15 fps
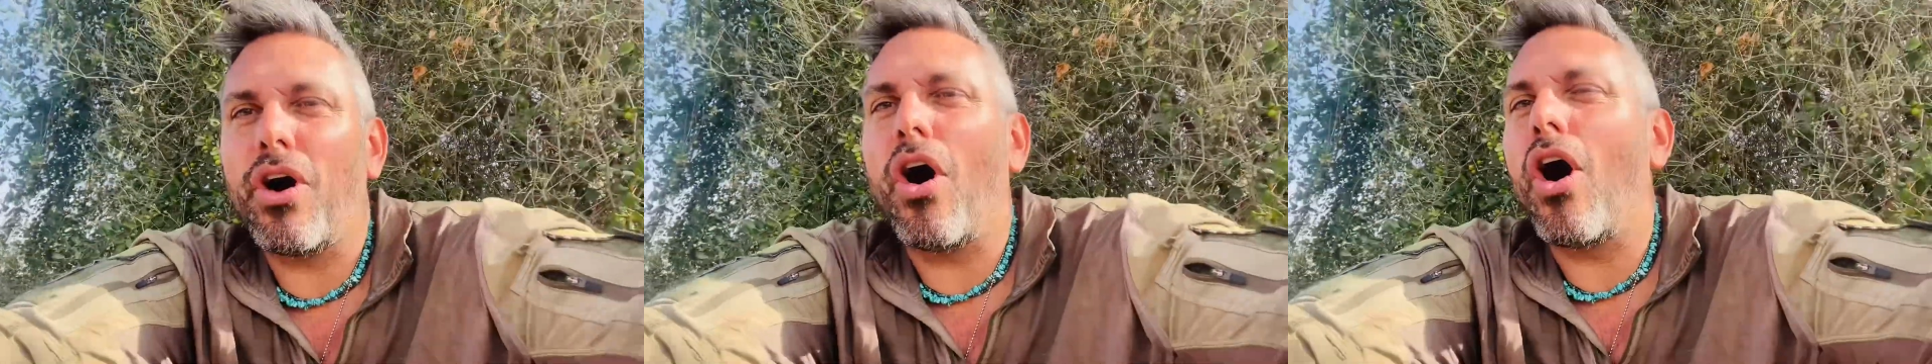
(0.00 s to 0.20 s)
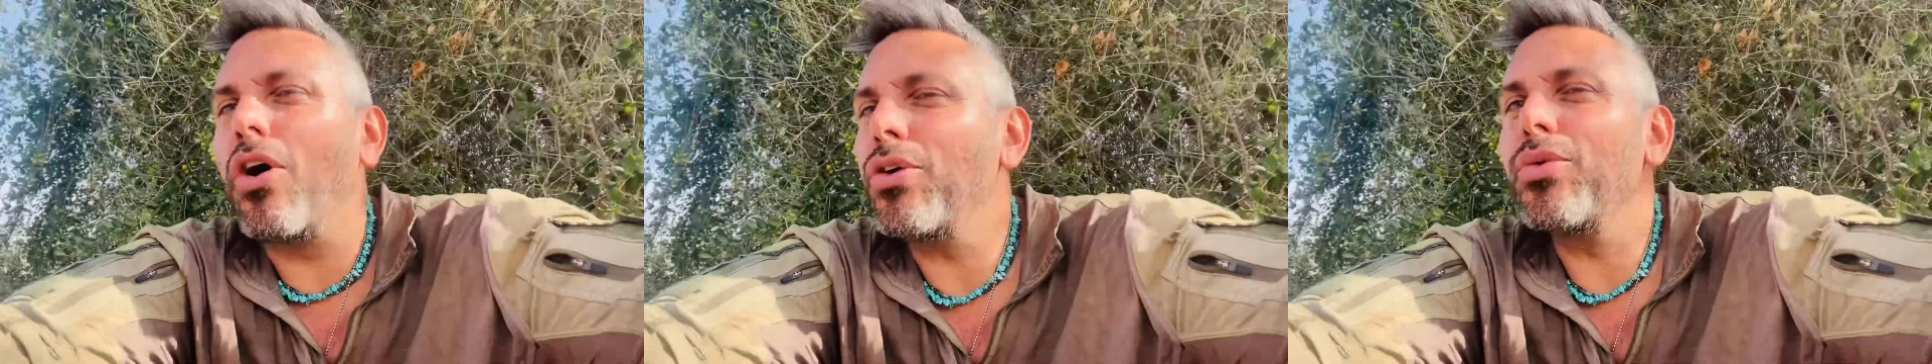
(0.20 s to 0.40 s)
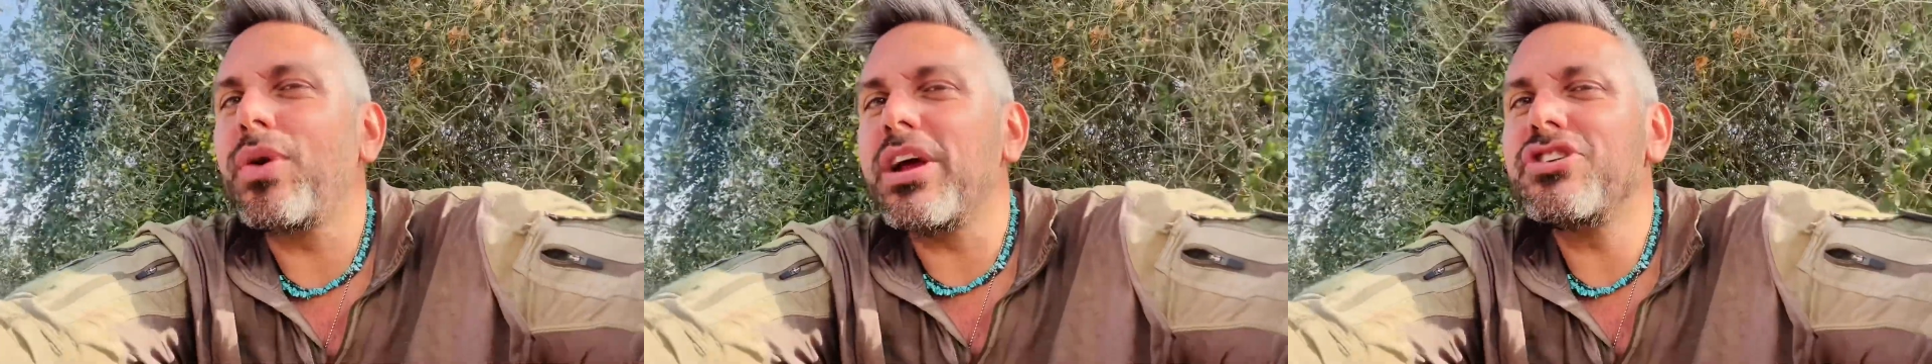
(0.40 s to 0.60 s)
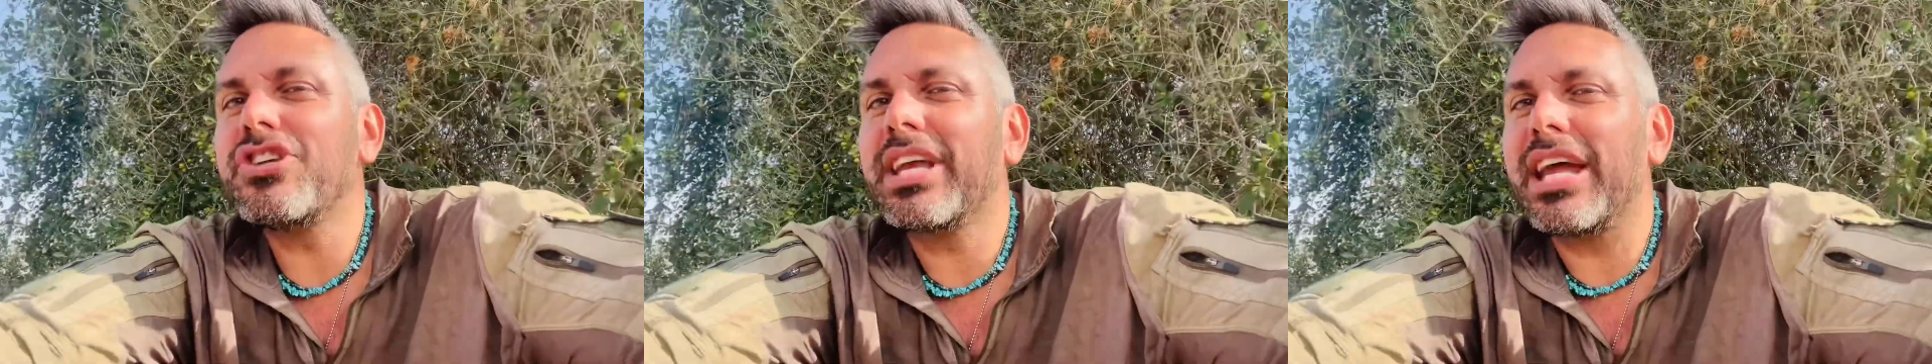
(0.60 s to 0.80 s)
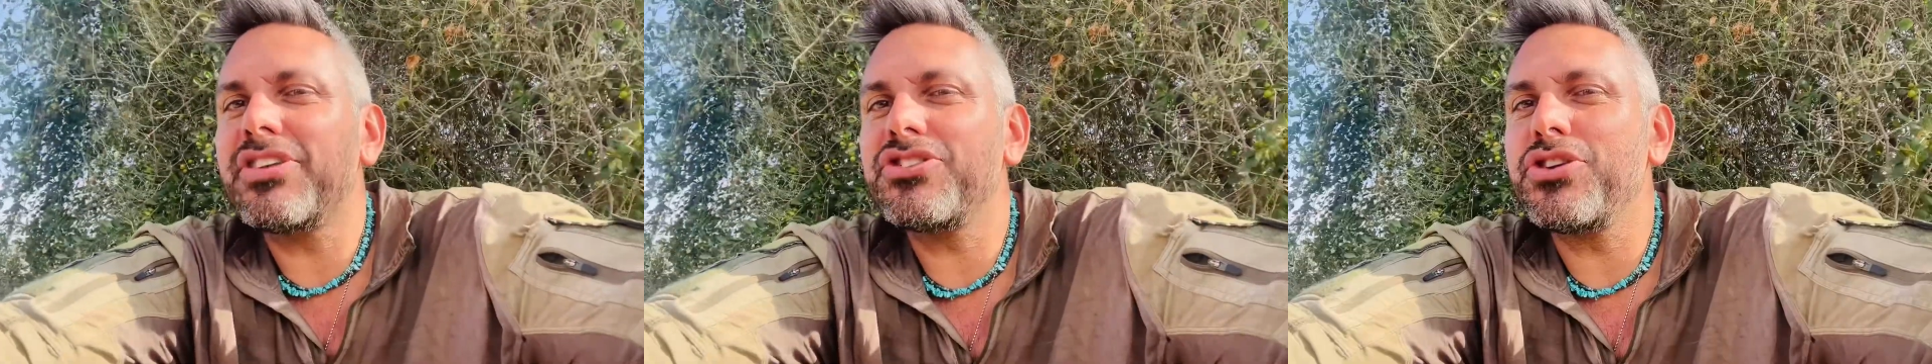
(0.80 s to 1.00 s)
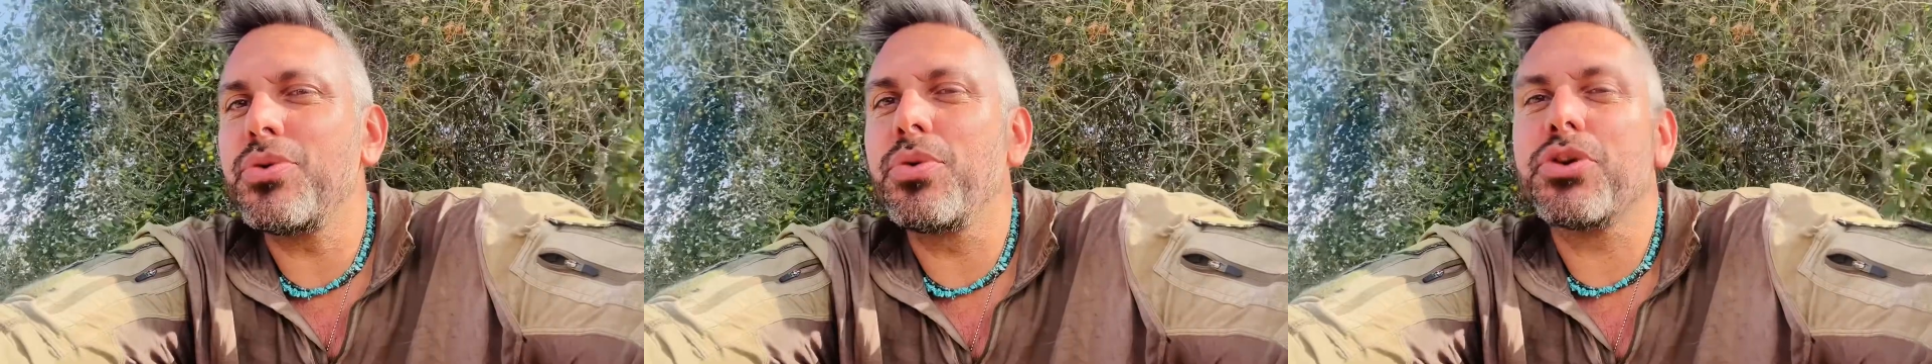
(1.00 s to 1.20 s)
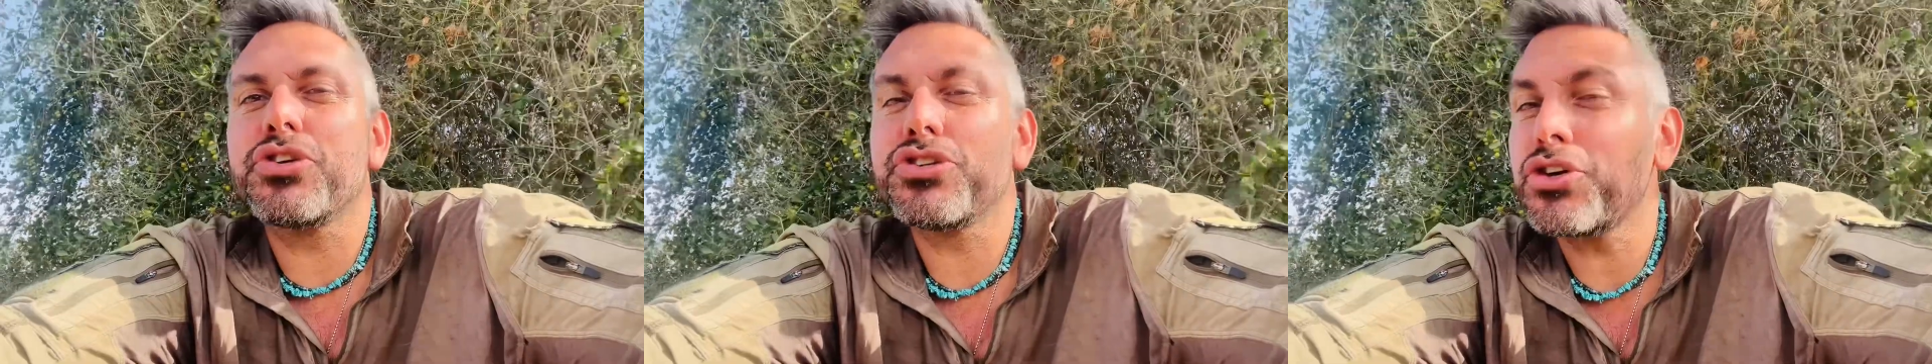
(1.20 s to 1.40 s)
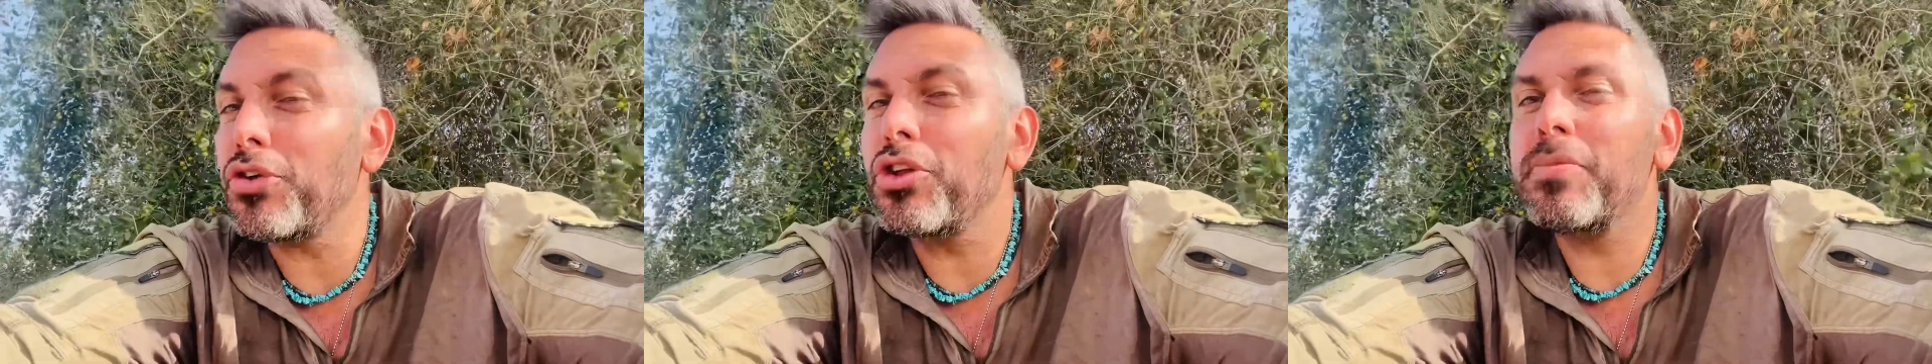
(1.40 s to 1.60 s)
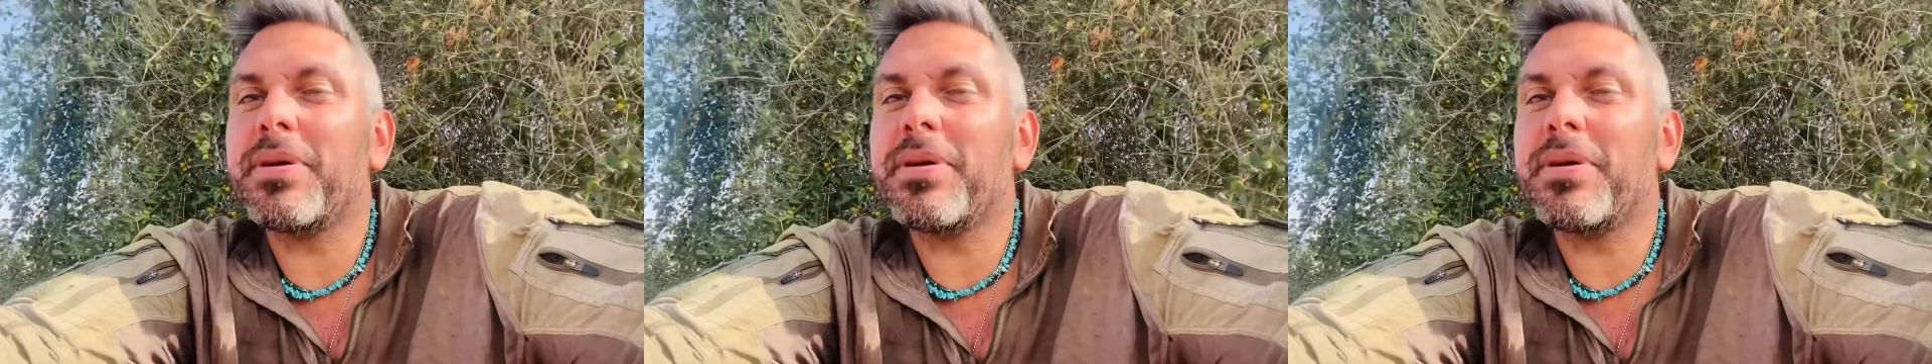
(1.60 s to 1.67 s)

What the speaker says: all who rage against you will surely